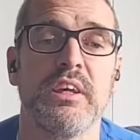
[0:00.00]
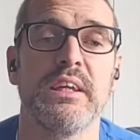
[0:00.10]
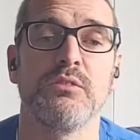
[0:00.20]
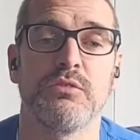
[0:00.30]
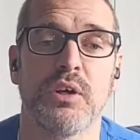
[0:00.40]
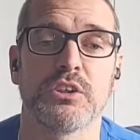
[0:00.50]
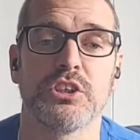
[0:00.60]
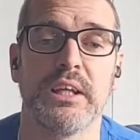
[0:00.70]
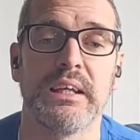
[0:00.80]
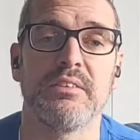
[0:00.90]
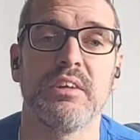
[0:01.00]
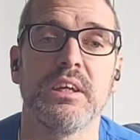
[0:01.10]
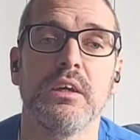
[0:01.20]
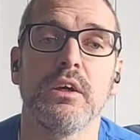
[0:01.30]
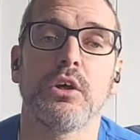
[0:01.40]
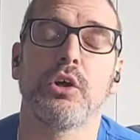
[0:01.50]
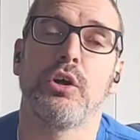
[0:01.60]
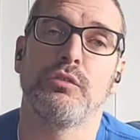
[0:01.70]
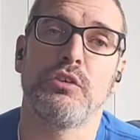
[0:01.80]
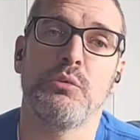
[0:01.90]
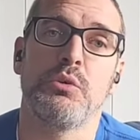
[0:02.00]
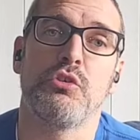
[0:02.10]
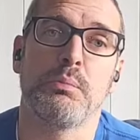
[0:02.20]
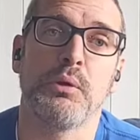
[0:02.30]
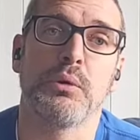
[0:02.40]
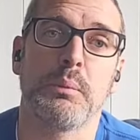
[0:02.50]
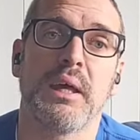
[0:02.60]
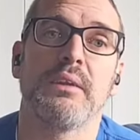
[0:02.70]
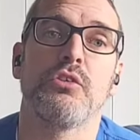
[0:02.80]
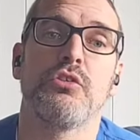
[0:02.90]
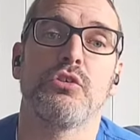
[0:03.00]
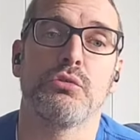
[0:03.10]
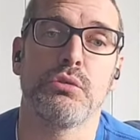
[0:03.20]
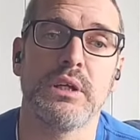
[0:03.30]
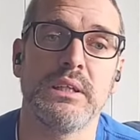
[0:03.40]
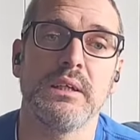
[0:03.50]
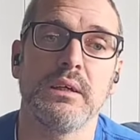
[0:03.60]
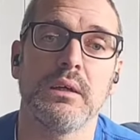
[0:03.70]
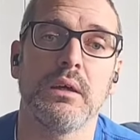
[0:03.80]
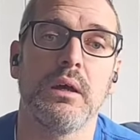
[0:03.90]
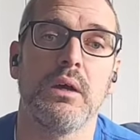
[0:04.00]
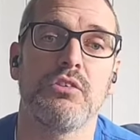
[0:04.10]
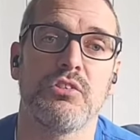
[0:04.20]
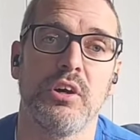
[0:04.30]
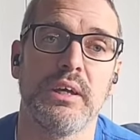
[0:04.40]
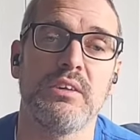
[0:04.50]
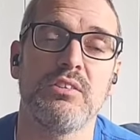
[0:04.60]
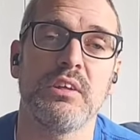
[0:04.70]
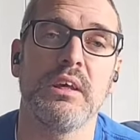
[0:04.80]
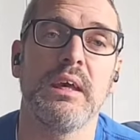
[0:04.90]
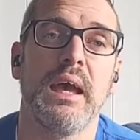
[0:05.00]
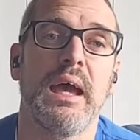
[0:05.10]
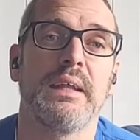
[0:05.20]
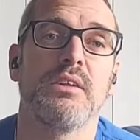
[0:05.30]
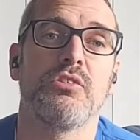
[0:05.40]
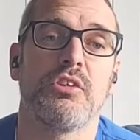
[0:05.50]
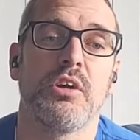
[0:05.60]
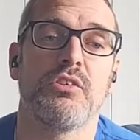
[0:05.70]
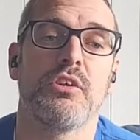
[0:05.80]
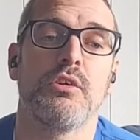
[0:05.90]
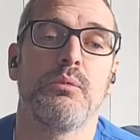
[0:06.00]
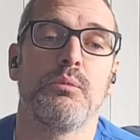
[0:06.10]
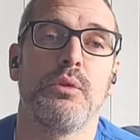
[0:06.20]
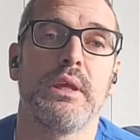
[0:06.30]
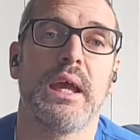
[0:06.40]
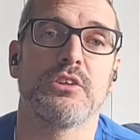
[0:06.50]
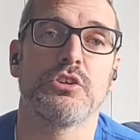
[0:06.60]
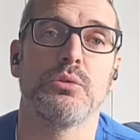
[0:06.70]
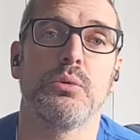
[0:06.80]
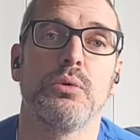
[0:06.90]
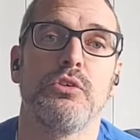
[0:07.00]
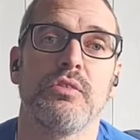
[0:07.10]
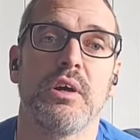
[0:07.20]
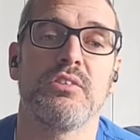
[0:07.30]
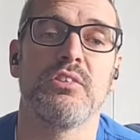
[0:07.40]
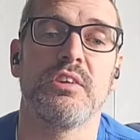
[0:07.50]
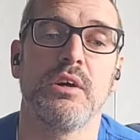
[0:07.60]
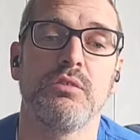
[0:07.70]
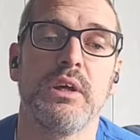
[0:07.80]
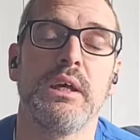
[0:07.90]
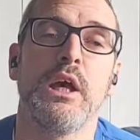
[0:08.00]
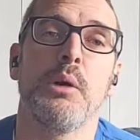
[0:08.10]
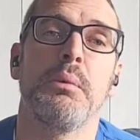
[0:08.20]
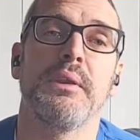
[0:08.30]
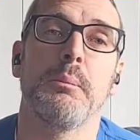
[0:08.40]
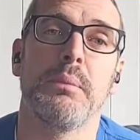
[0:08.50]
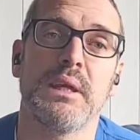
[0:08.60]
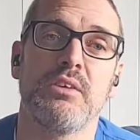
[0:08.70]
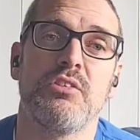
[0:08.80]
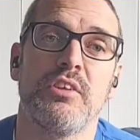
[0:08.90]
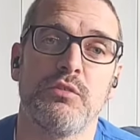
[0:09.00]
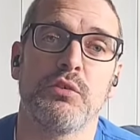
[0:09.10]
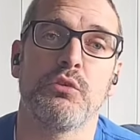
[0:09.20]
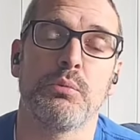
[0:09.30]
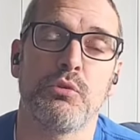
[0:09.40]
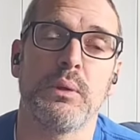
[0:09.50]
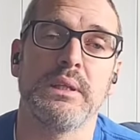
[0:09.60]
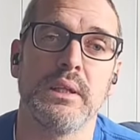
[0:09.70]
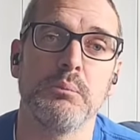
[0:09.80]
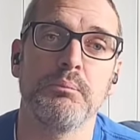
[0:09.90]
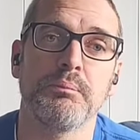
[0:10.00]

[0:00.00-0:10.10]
in functionality, obviously we spoke about the screen size and the size of the actual device itself, but the biggest difference between them,